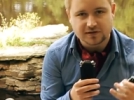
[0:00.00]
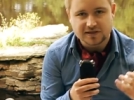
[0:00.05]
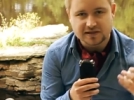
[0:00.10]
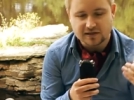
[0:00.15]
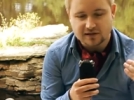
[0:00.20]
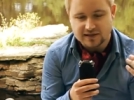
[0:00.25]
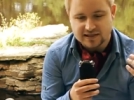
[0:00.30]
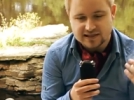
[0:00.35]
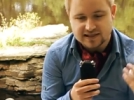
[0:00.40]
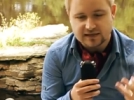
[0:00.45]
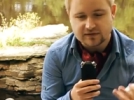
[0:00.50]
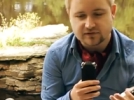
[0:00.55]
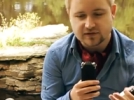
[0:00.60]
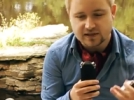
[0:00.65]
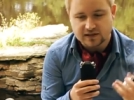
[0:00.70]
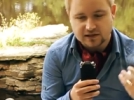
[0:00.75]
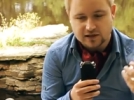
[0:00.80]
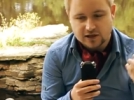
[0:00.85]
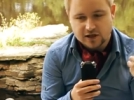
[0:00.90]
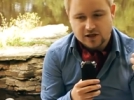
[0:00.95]

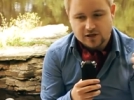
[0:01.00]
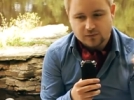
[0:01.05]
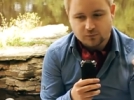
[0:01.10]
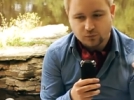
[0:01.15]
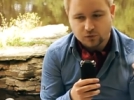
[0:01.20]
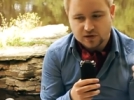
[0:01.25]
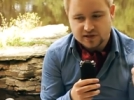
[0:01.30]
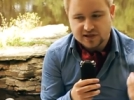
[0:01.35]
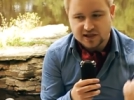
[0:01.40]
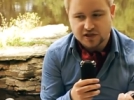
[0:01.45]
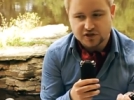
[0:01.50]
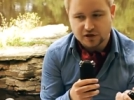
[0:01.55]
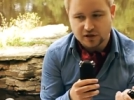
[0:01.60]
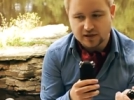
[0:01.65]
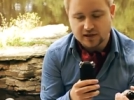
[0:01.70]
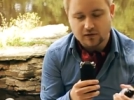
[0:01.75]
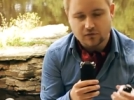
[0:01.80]
scientific precision.